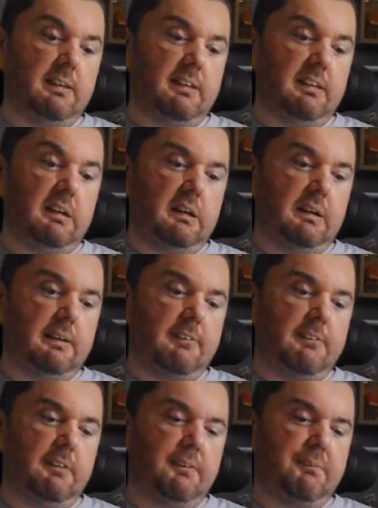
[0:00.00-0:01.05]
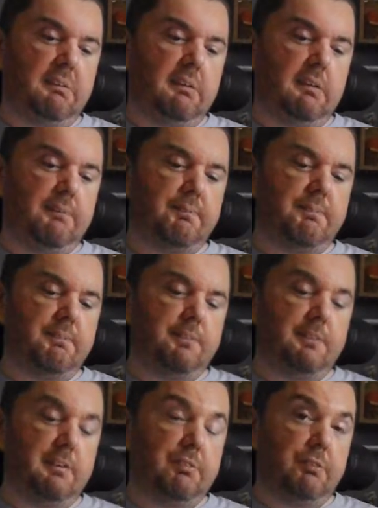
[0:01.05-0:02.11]
yeah, that's going to be
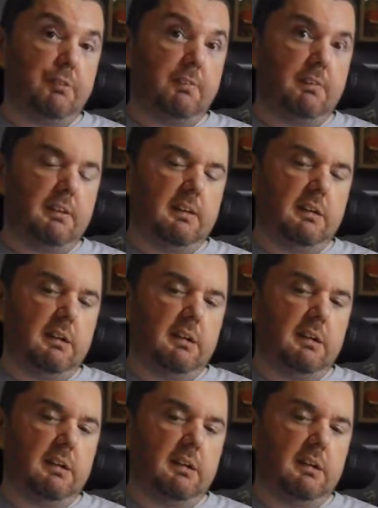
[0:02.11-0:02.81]
different, I think.